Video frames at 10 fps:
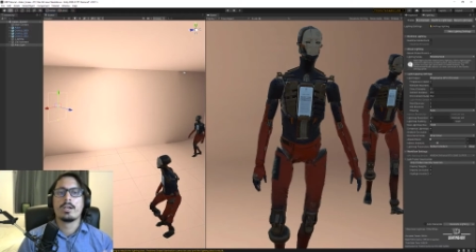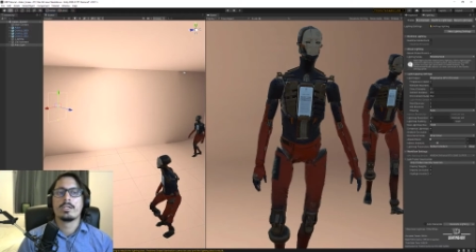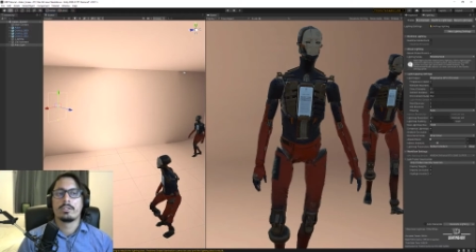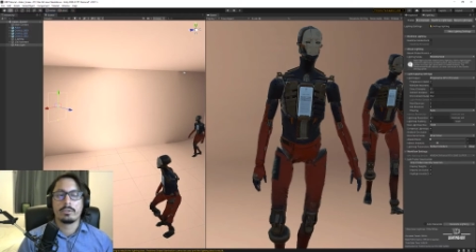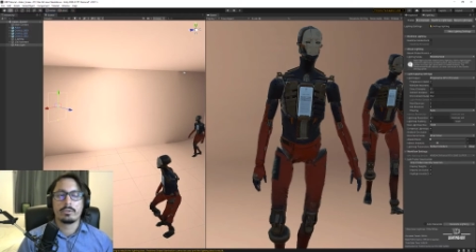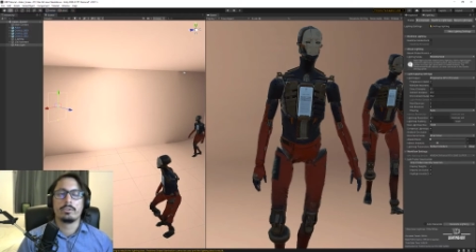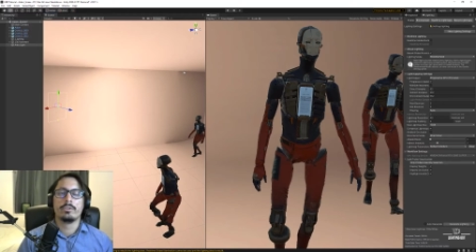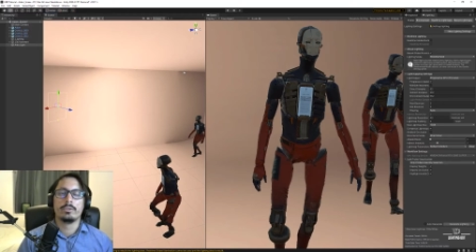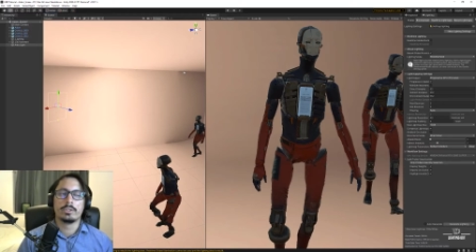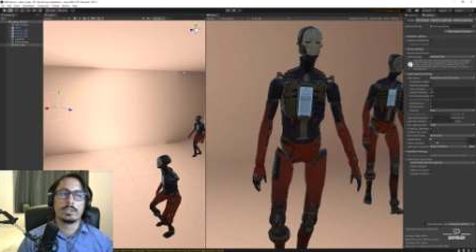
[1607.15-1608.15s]
so you could
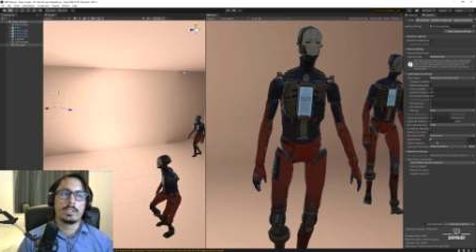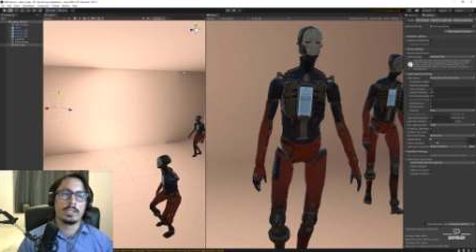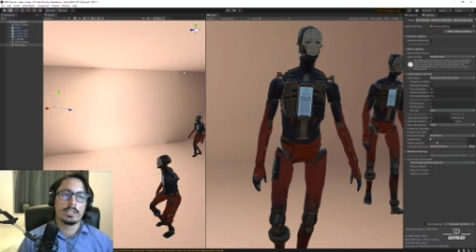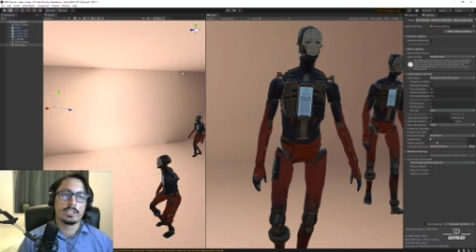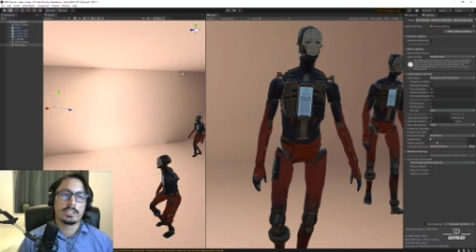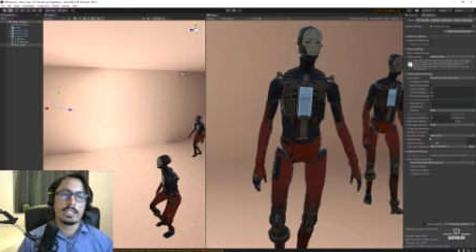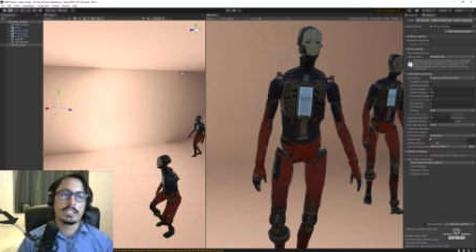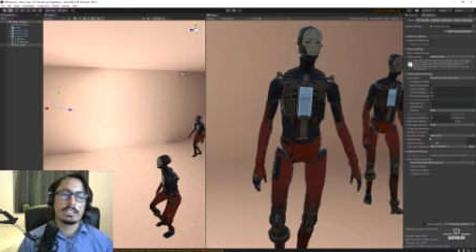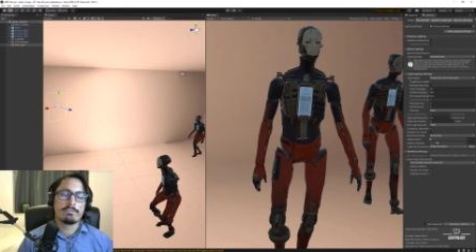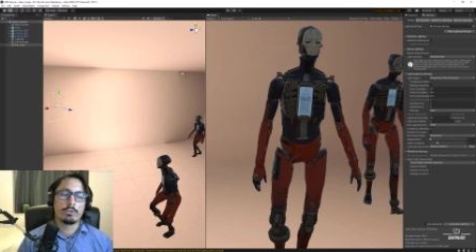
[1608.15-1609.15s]
use it in this
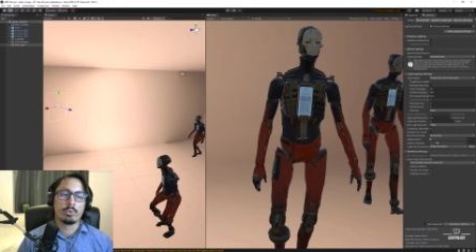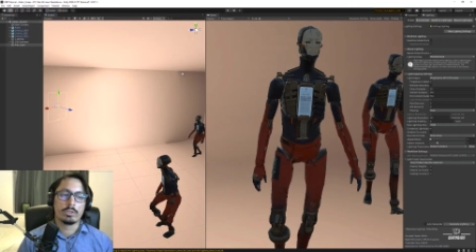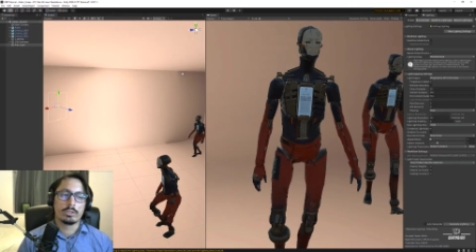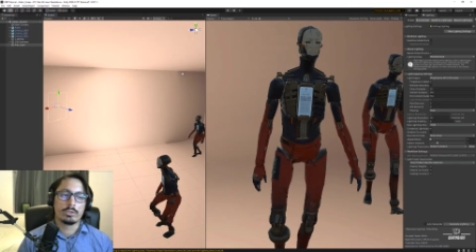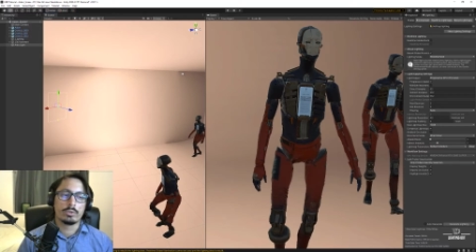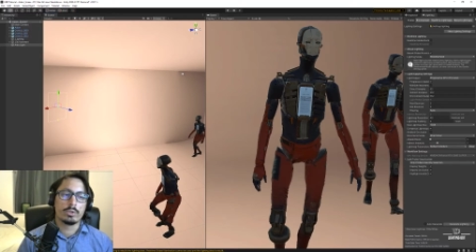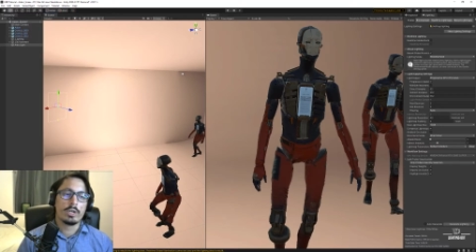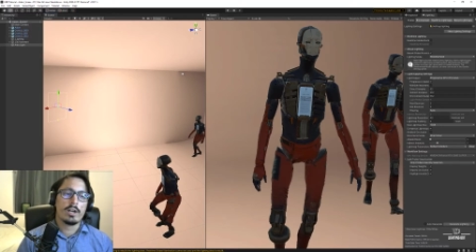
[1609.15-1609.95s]
case if you wanted to